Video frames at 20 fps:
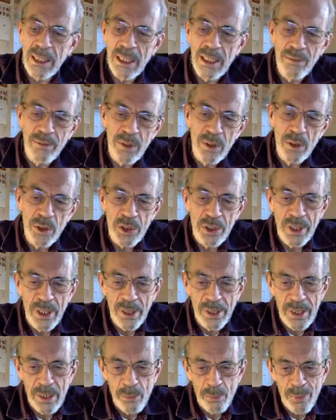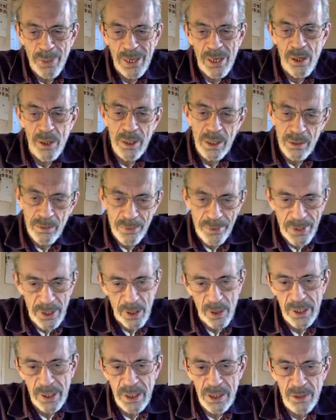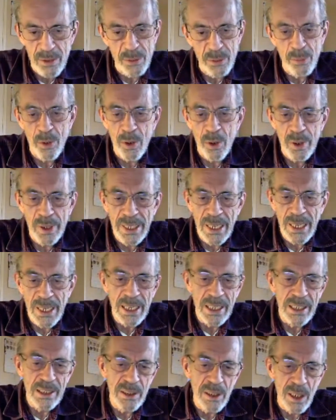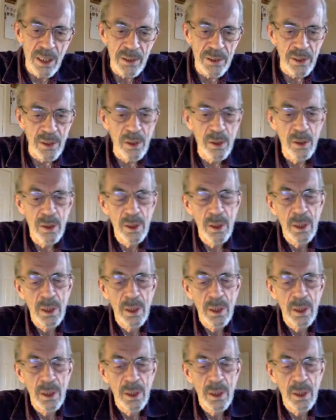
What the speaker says: evolutionary imperative theory. This was early 80s also.